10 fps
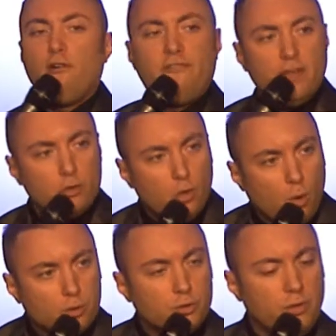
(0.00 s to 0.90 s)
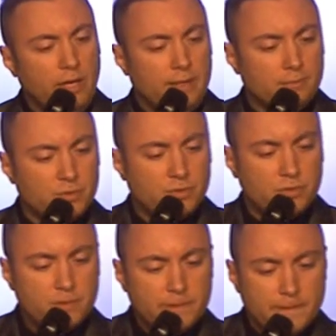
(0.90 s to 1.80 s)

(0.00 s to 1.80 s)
fulfill your dreams.